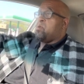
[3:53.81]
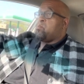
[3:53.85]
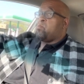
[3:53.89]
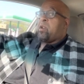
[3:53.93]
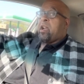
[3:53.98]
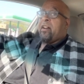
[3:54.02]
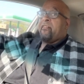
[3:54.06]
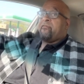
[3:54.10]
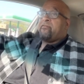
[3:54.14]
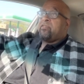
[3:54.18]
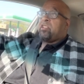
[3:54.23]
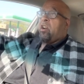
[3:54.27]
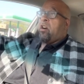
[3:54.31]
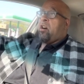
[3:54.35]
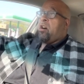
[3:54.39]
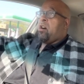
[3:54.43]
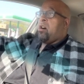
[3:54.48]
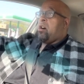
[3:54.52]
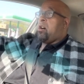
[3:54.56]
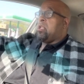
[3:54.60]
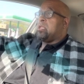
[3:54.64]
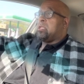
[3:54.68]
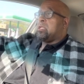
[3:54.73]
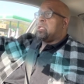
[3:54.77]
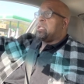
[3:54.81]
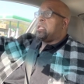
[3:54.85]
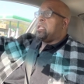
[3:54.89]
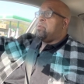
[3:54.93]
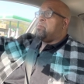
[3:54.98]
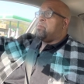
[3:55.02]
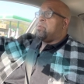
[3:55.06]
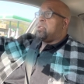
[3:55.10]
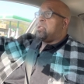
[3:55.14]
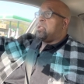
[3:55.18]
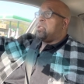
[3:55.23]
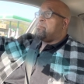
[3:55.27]
Ralph Yarl.
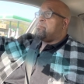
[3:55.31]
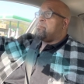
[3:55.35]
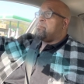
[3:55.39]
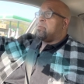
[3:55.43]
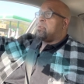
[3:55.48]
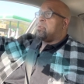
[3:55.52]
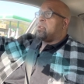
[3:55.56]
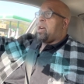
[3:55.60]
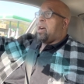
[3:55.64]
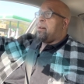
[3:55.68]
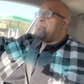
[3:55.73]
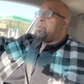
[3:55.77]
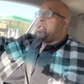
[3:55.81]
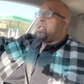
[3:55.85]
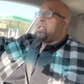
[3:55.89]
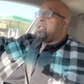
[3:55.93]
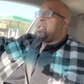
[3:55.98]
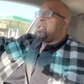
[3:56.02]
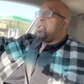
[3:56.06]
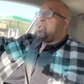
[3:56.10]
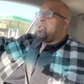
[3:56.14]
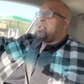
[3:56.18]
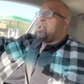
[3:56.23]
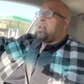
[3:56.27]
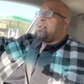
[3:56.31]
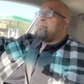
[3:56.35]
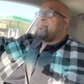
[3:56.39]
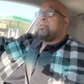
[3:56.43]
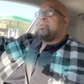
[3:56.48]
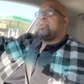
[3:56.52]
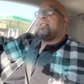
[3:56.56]
He, he, I mean, I,